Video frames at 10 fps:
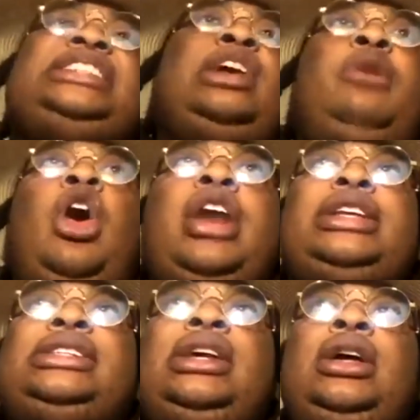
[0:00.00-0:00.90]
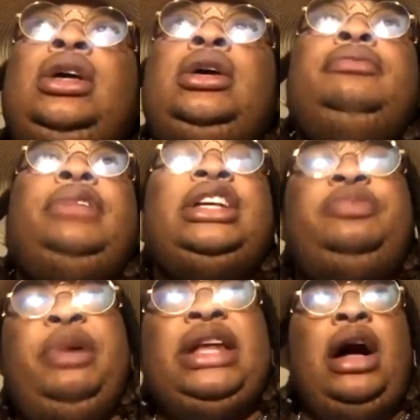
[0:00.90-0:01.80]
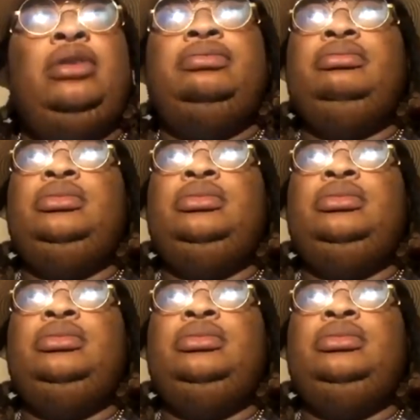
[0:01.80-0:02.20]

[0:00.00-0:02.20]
some artists that's been out,